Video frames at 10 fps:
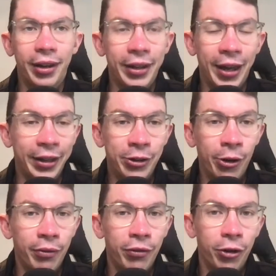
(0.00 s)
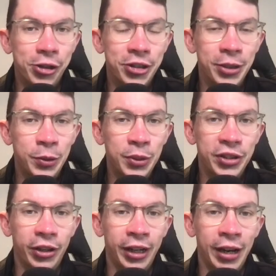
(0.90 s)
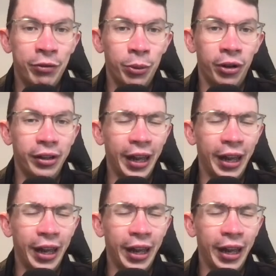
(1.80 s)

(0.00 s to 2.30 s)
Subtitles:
Yeah, Nottingham Forest just seem to be signing everyone.